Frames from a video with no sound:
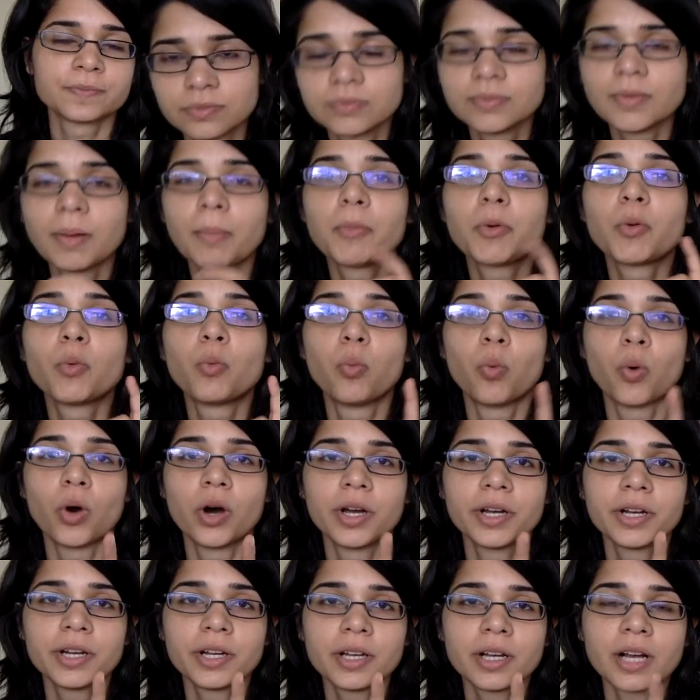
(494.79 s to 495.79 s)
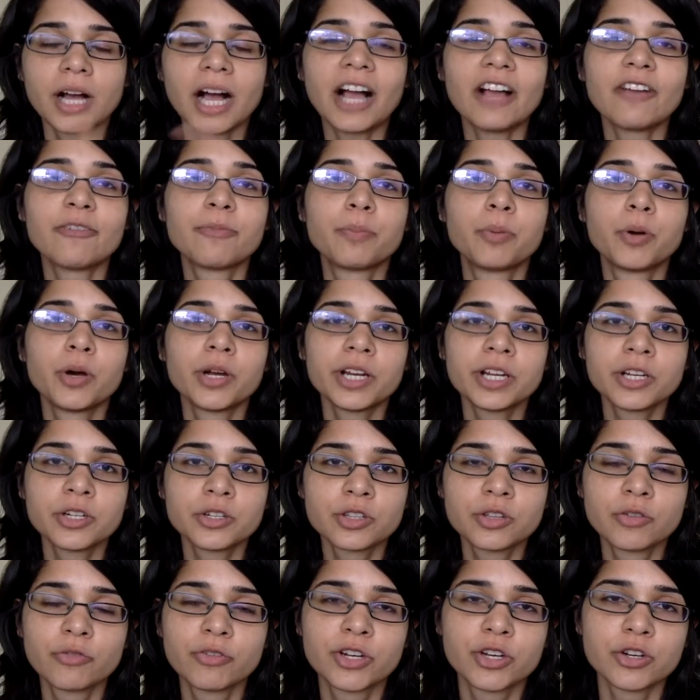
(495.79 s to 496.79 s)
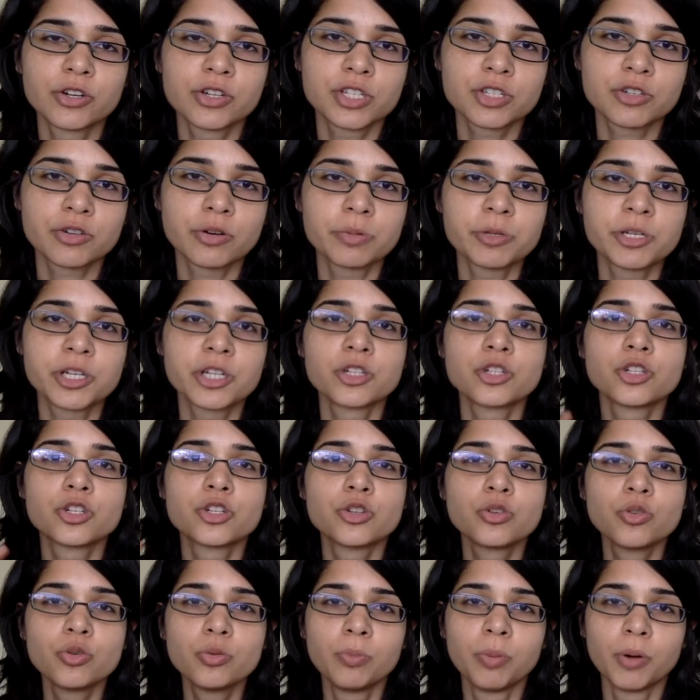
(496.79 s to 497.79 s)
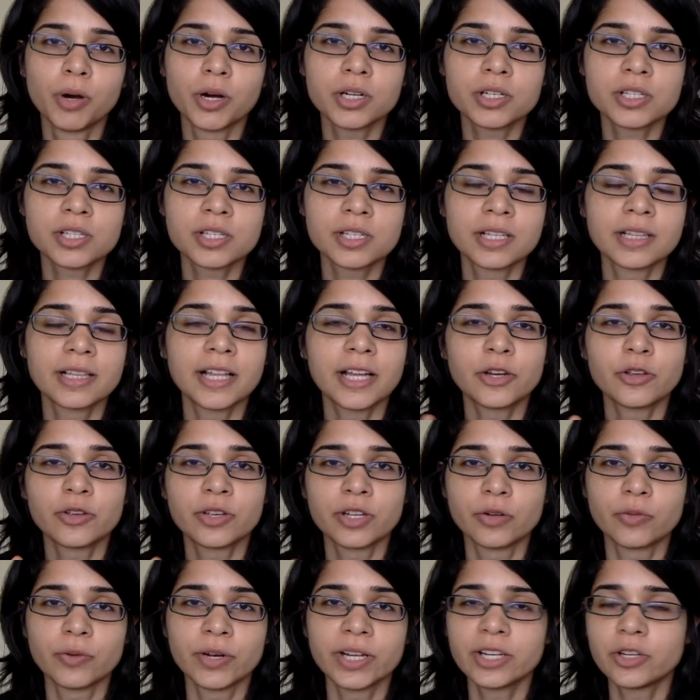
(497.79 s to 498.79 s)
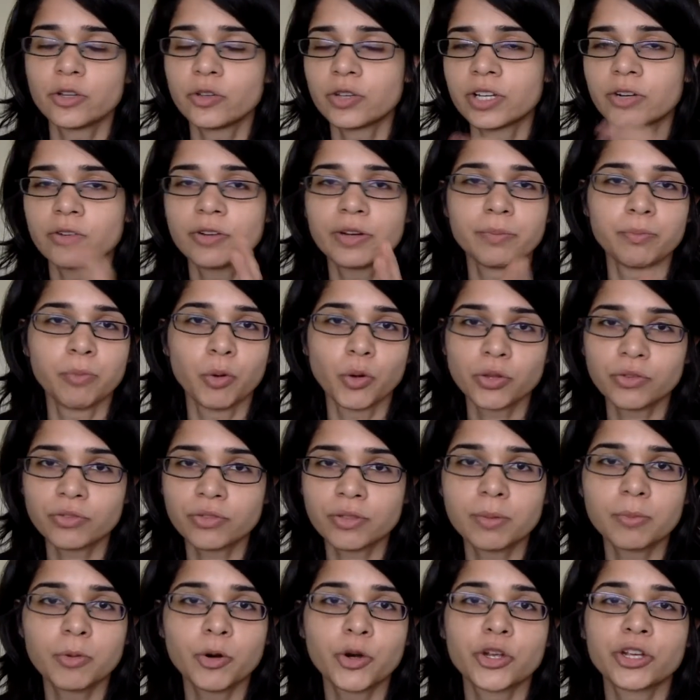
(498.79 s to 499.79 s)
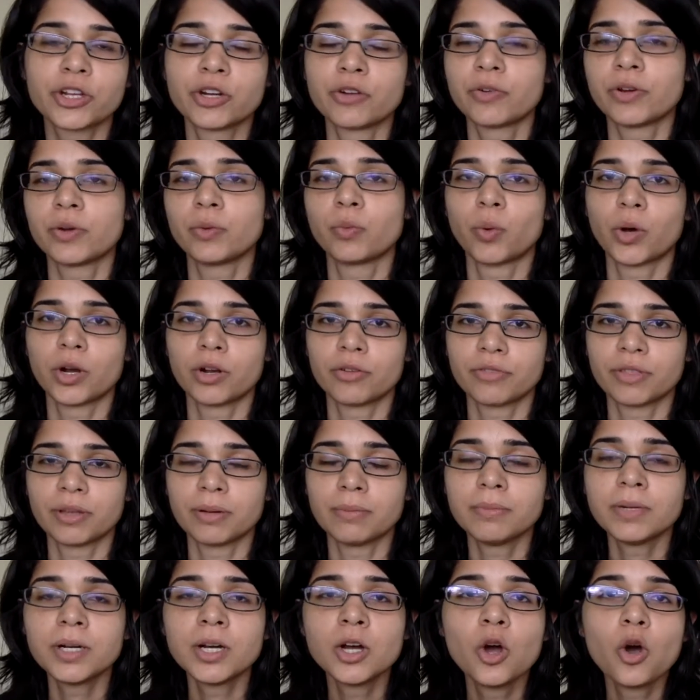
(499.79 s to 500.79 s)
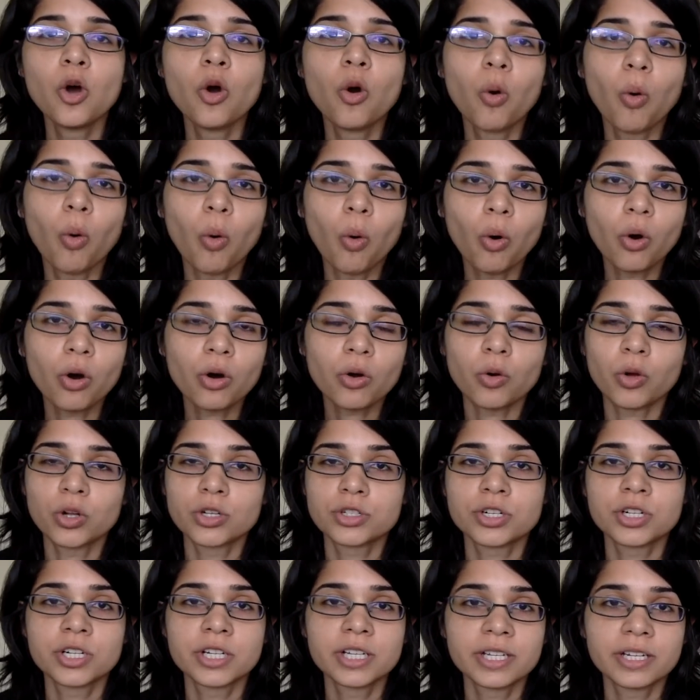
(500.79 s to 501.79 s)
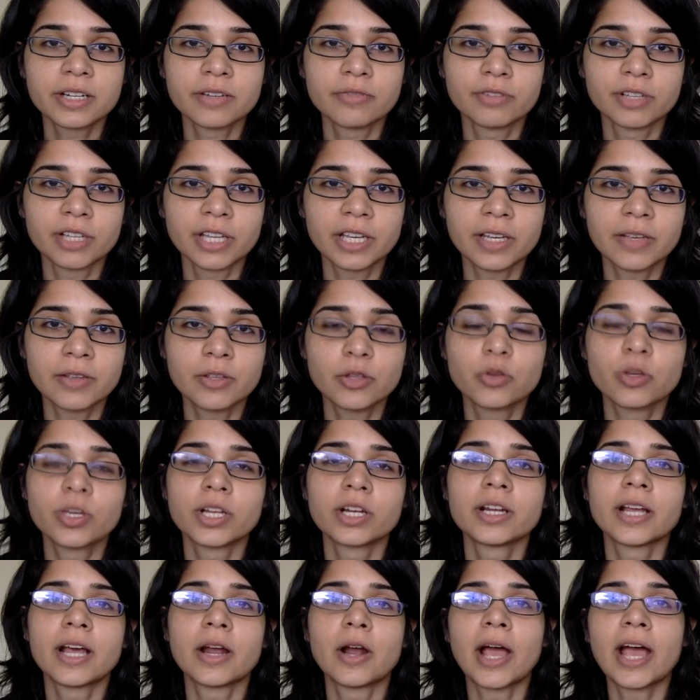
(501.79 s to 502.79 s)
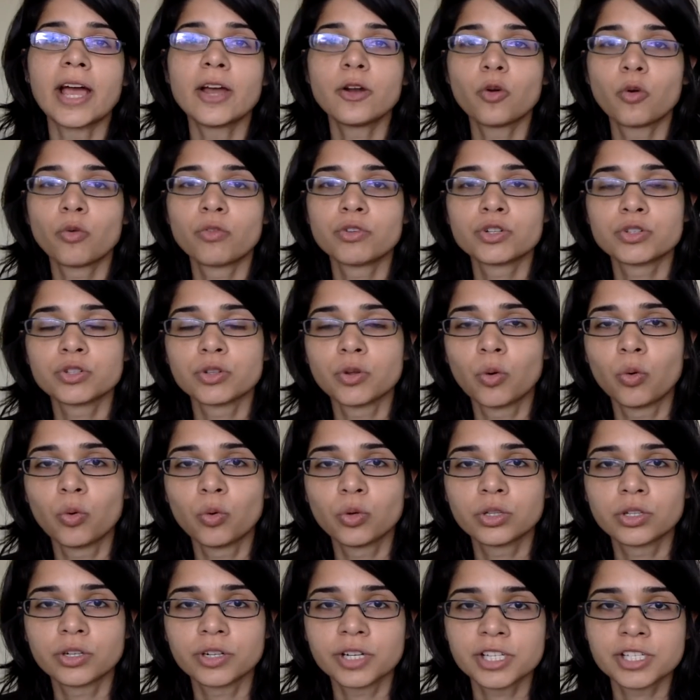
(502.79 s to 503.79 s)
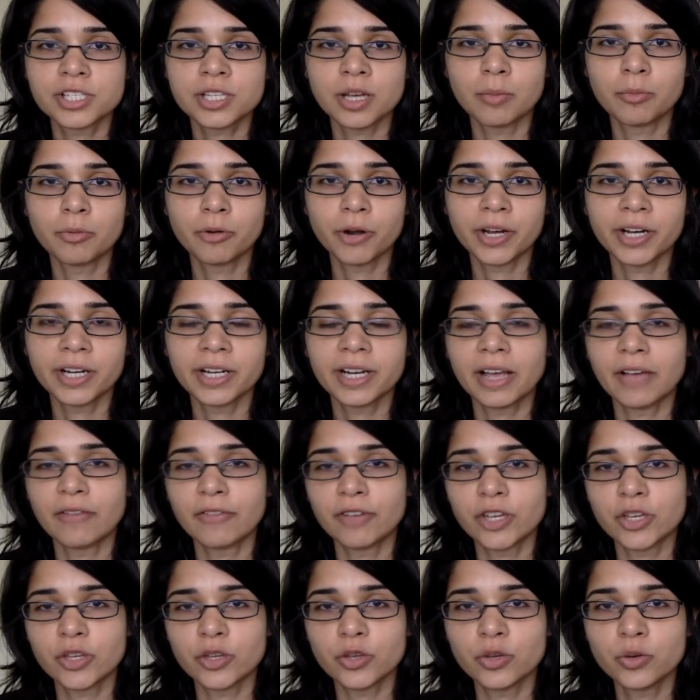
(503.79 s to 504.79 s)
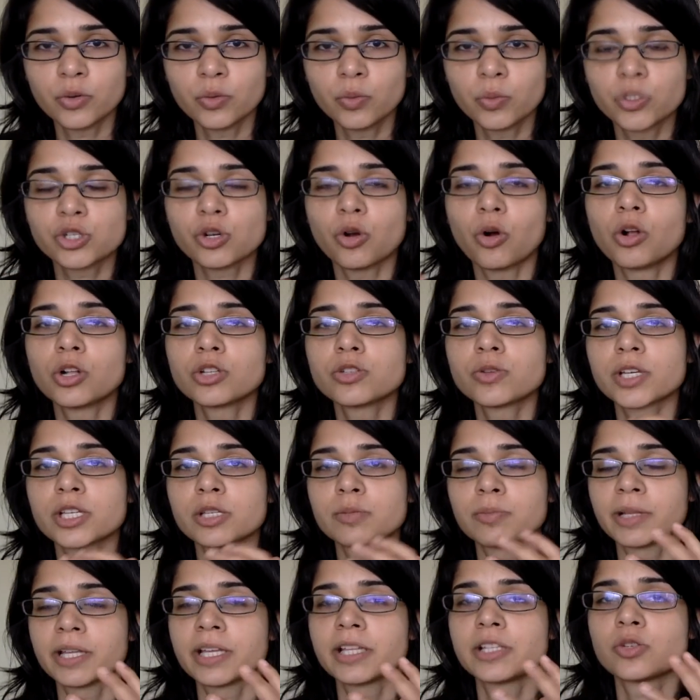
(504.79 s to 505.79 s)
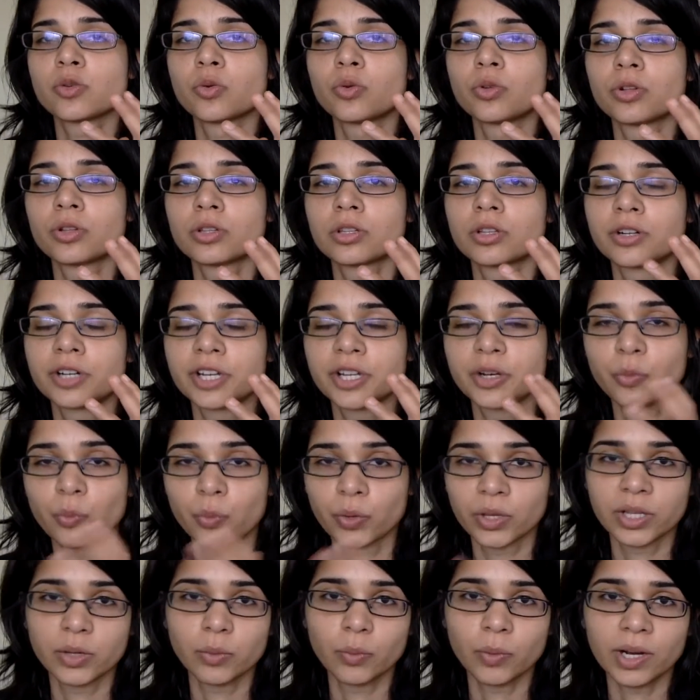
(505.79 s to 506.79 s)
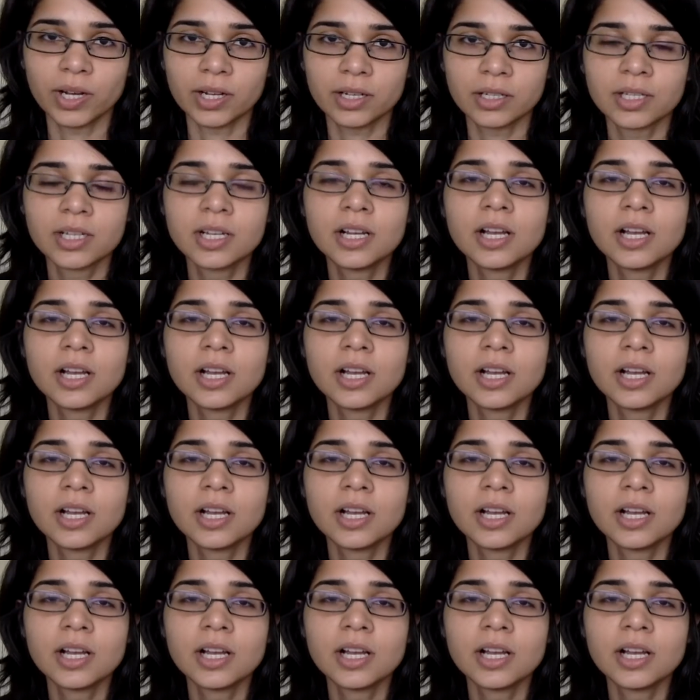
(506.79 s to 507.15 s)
Number one, I've put into the video description 2 books that you can read. You can read both of them or you can read one of them. Or alternatively, you can head over to the Whole30 subreddit FAQ, which also explains Whole30 really well.